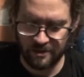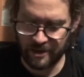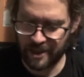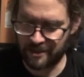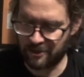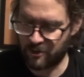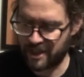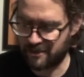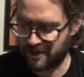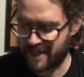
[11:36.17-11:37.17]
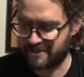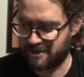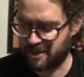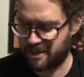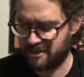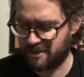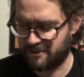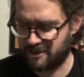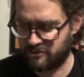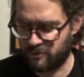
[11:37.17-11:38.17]
And a great classic ending in
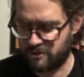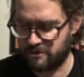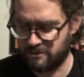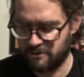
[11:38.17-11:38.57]
this one.